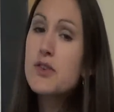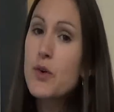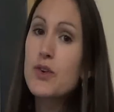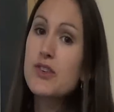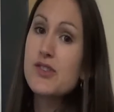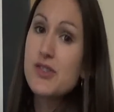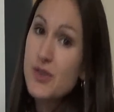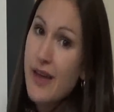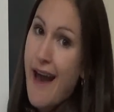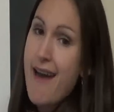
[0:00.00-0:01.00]
in order to
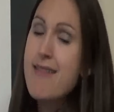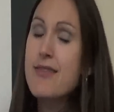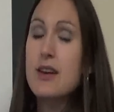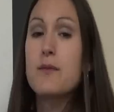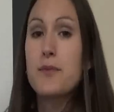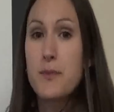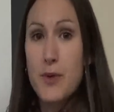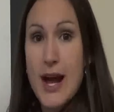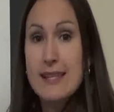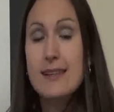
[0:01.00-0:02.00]
do that, the
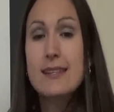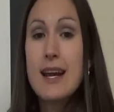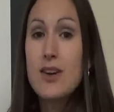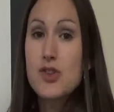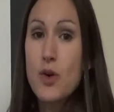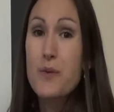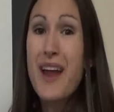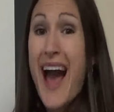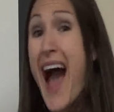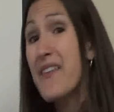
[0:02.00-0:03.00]
Nebraska Territory would
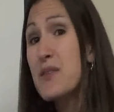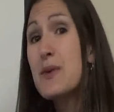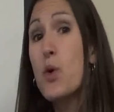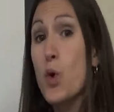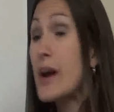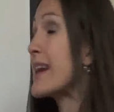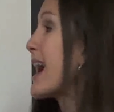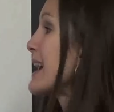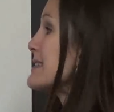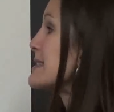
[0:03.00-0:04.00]
have to be
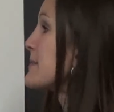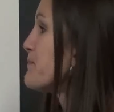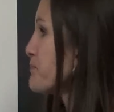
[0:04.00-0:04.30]
organized.